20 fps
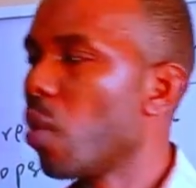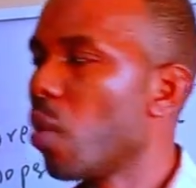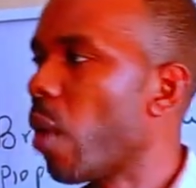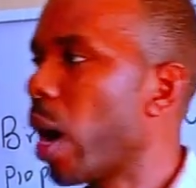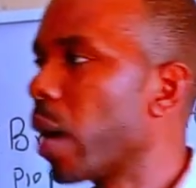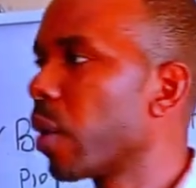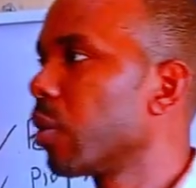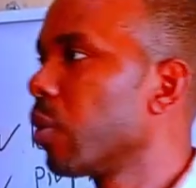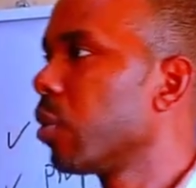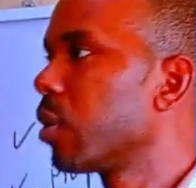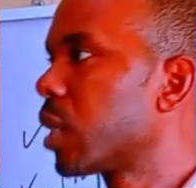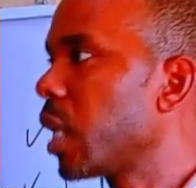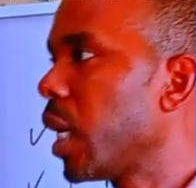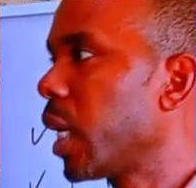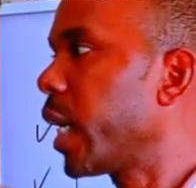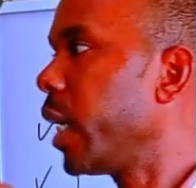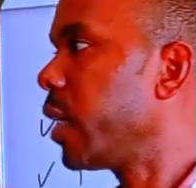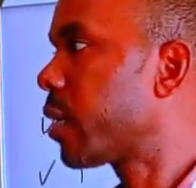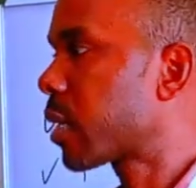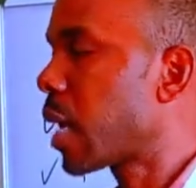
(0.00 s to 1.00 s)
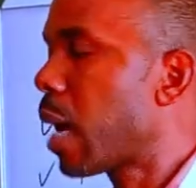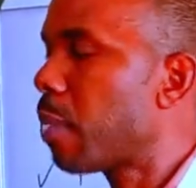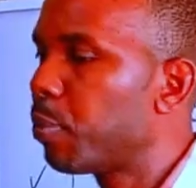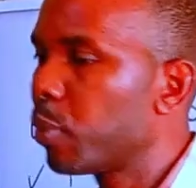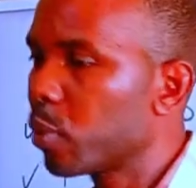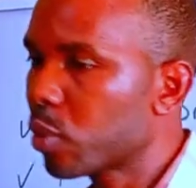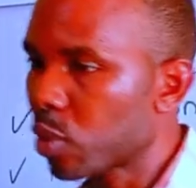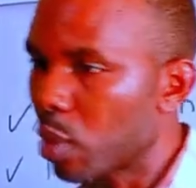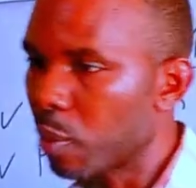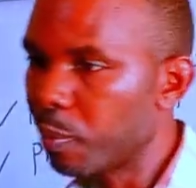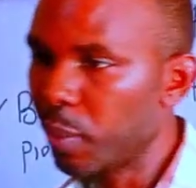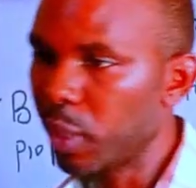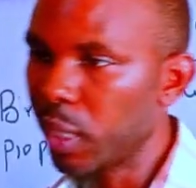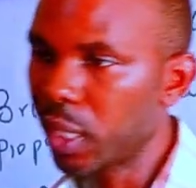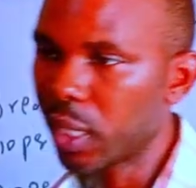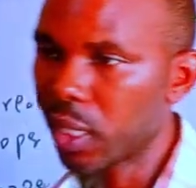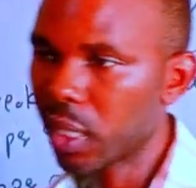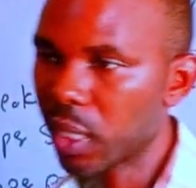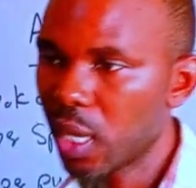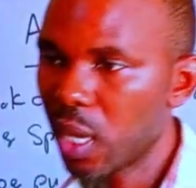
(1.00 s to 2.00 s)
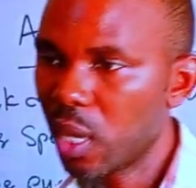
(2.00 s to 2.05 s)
We are going to take a sample topic.